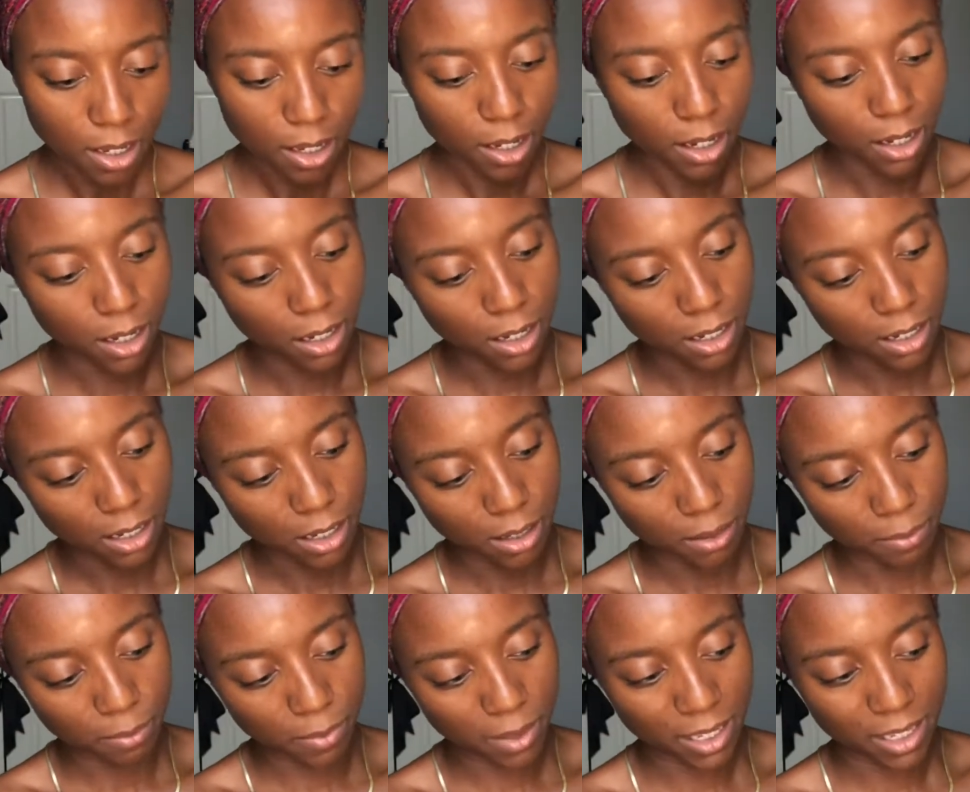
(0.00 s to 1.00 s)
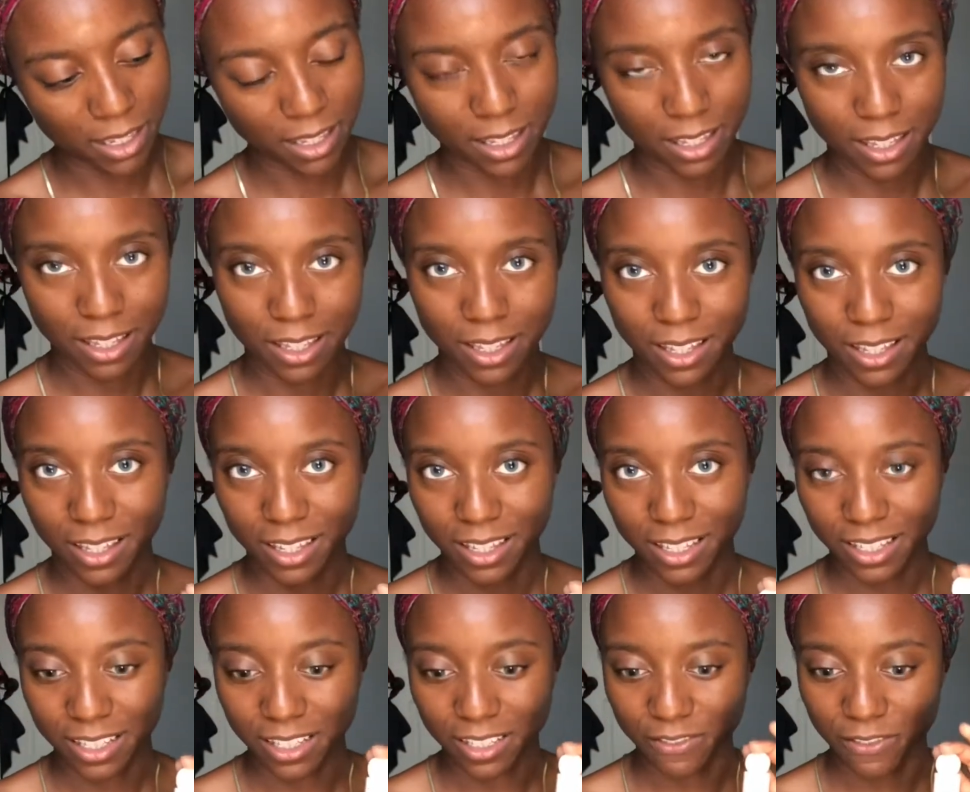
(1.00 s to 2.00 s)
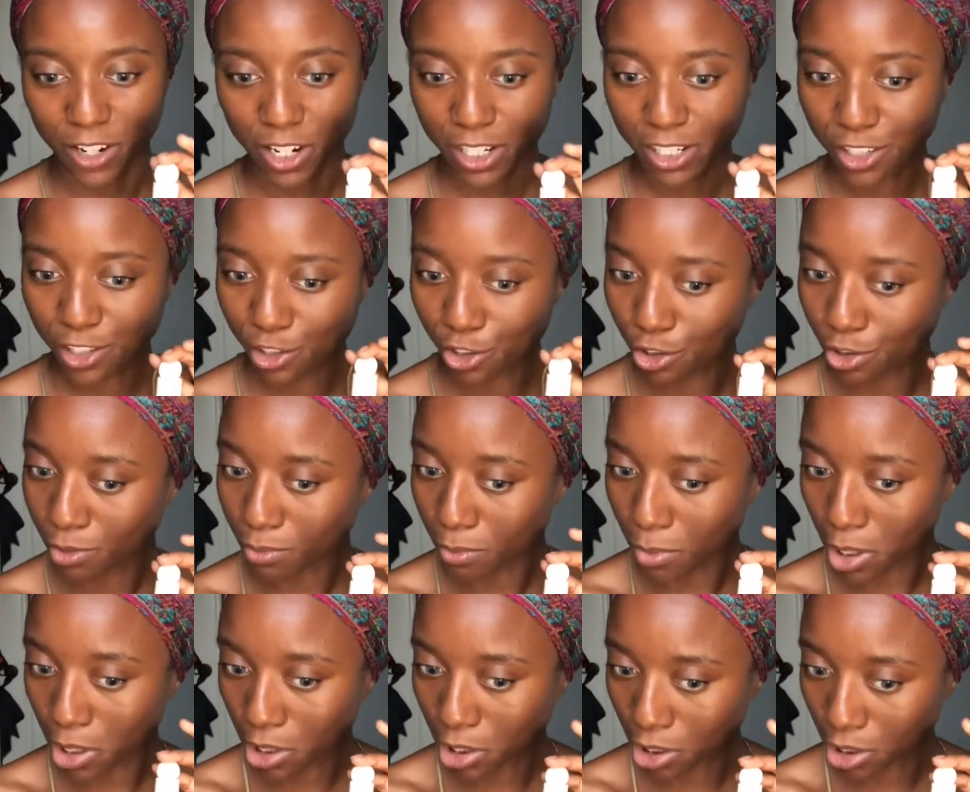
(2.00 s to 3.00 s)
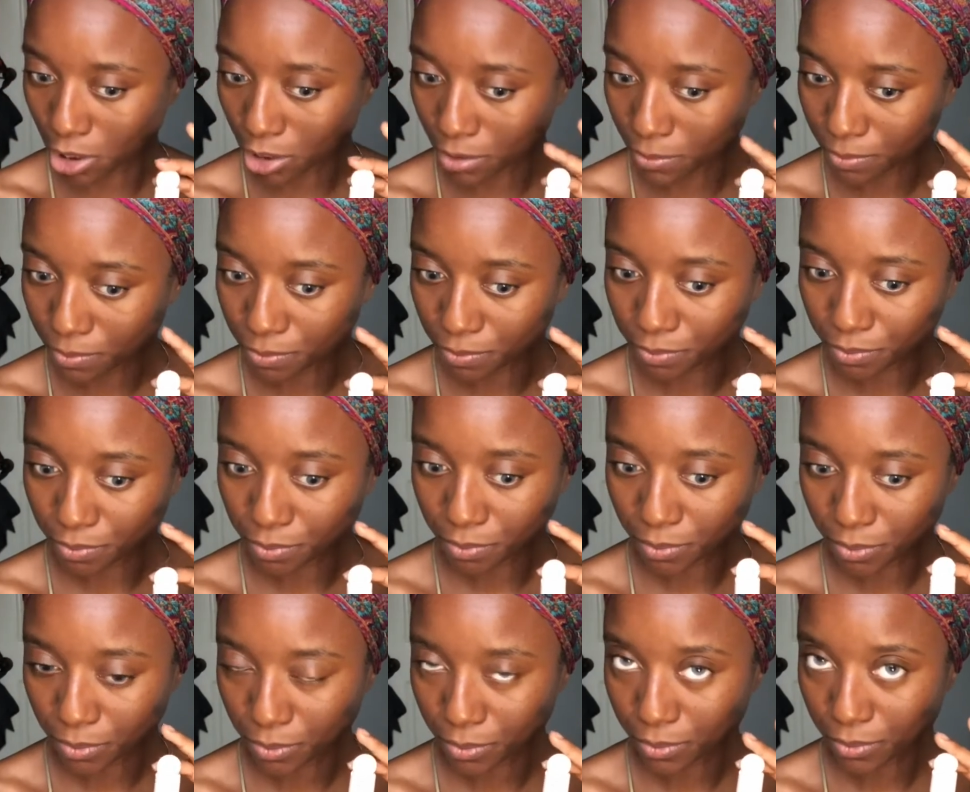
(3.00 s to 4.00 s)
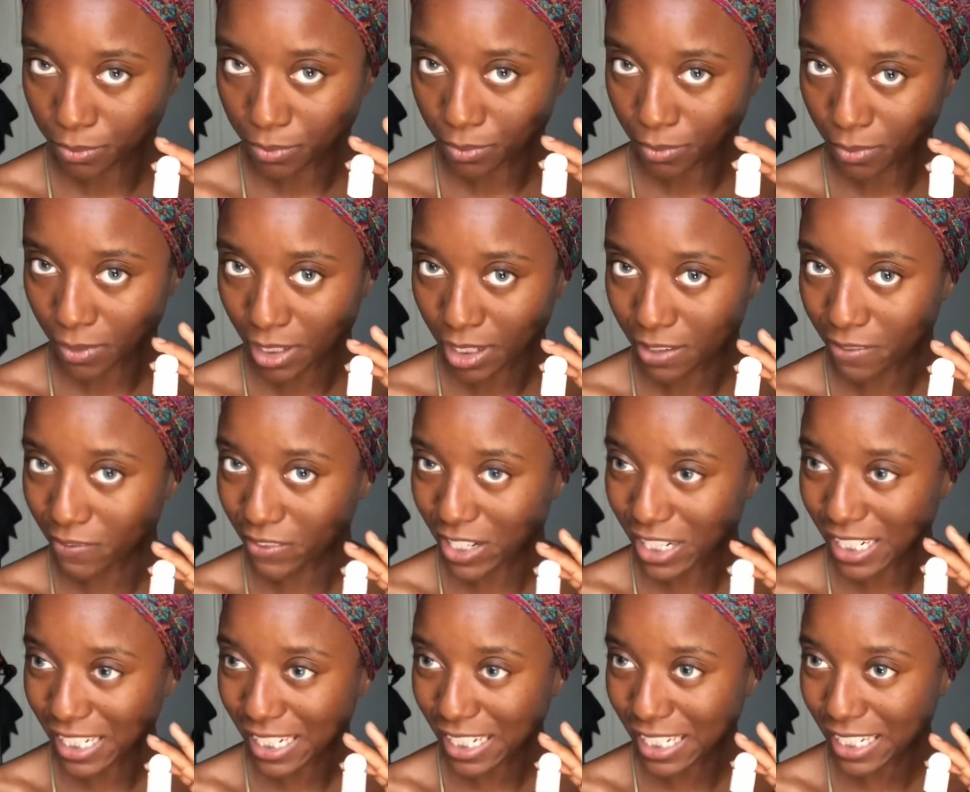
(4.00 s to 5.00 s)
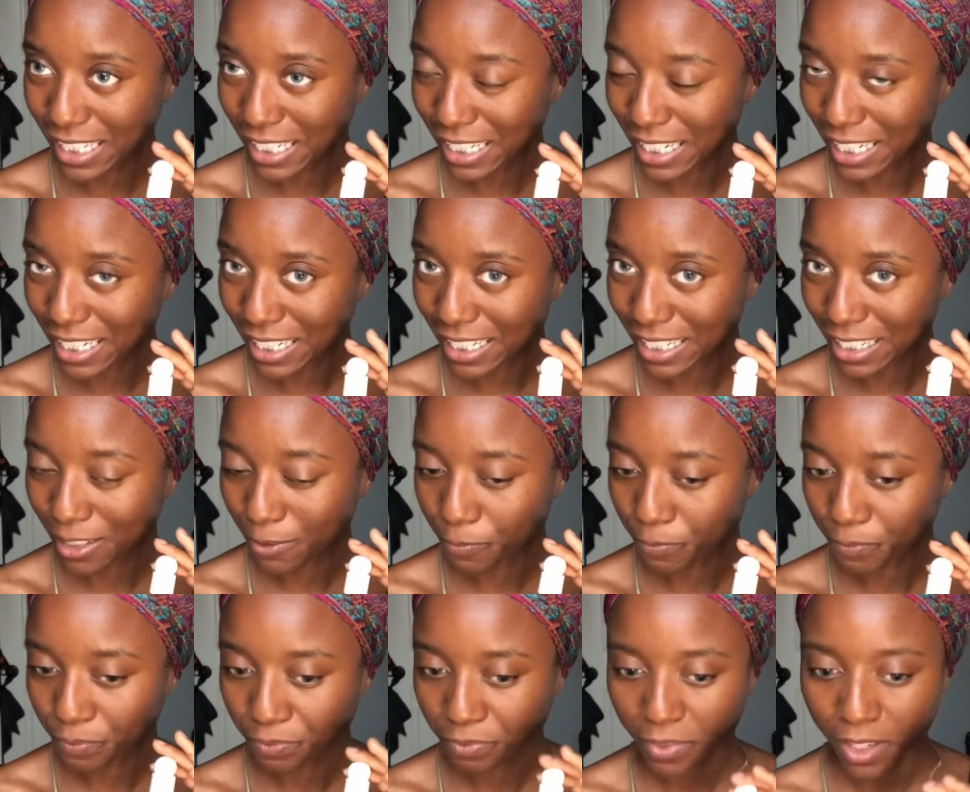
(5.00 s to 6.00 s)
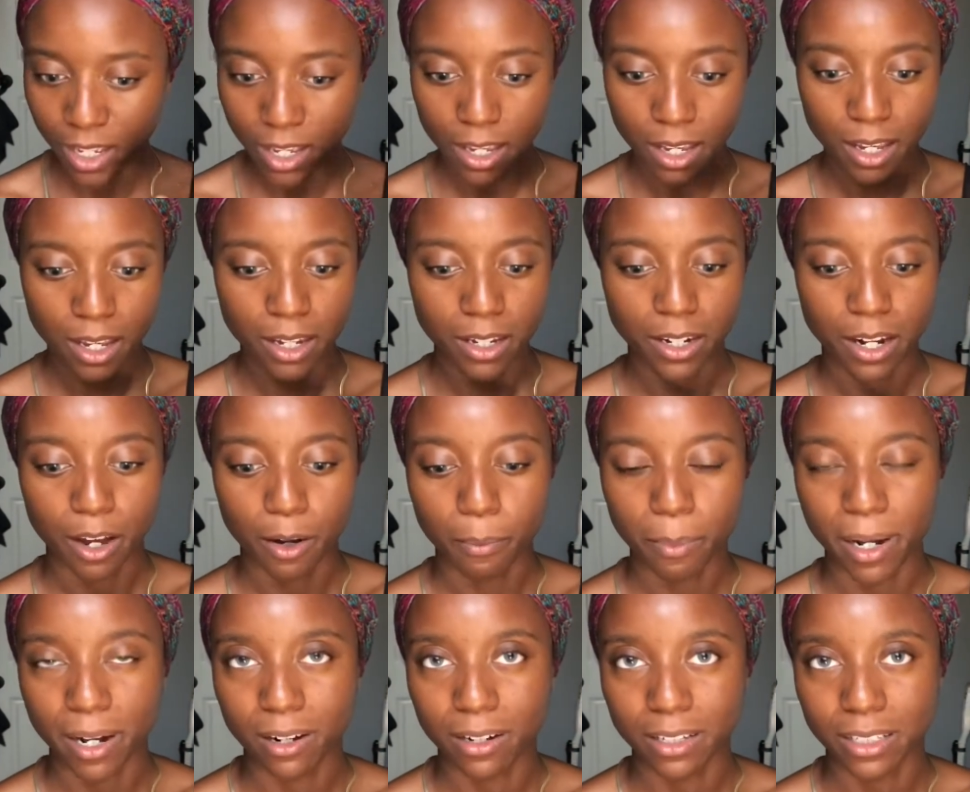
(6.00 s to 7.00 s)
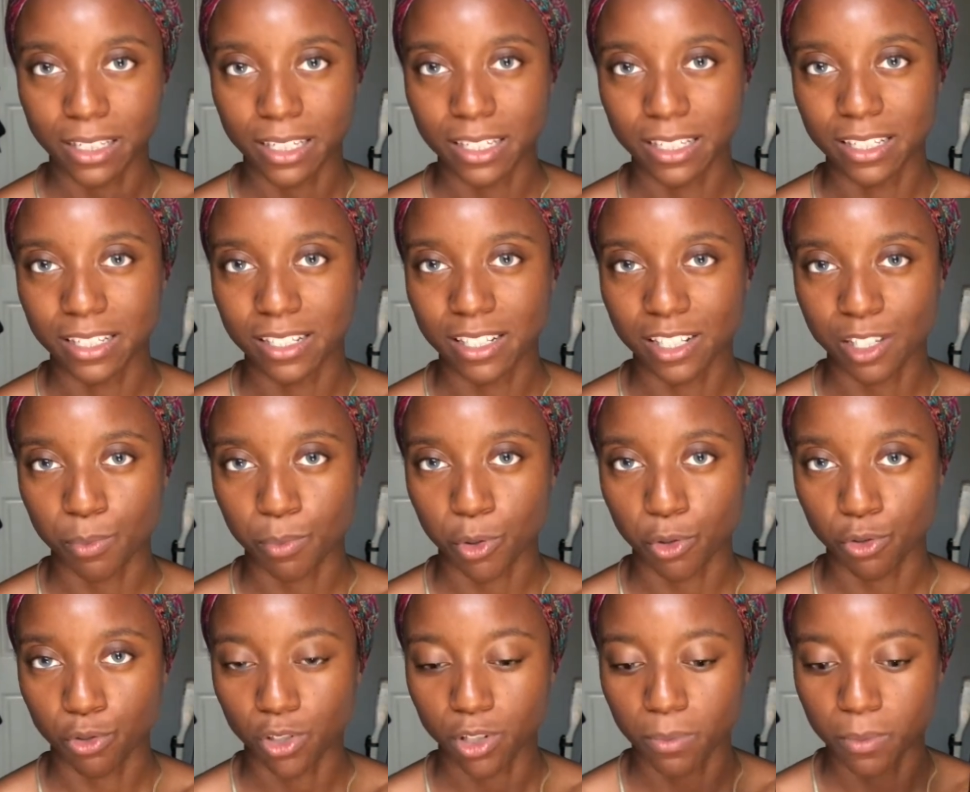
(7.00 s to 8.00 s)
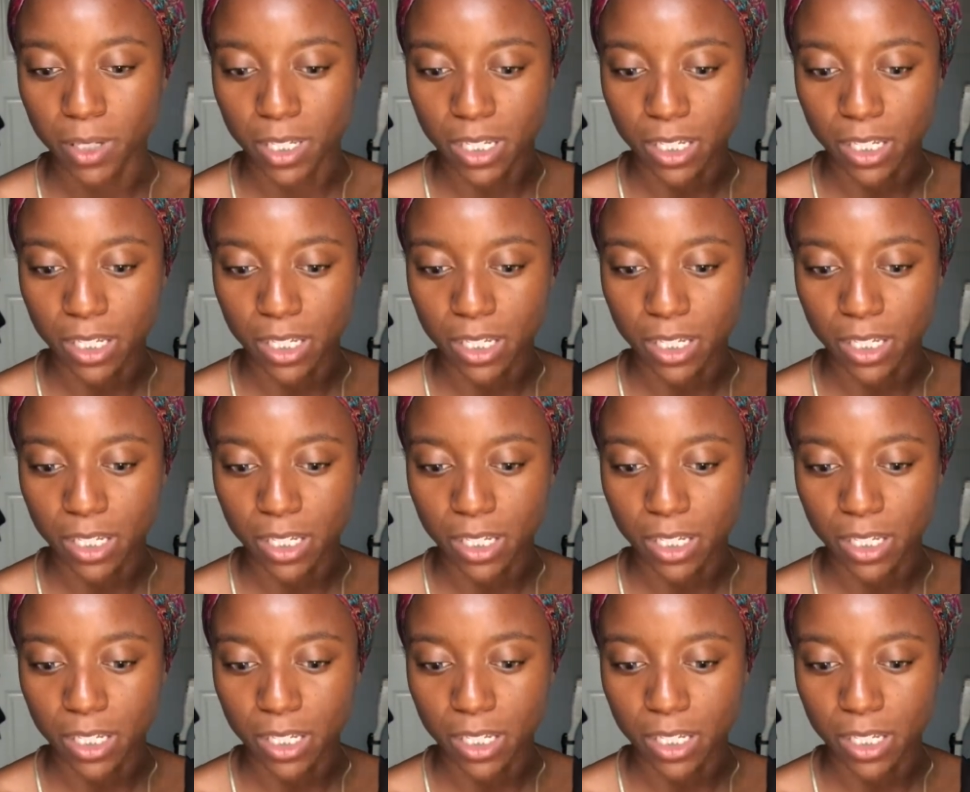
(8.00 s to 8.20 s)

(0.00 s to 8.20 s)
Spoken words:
It's very small, very sleek. Now, apparently this is supposed to be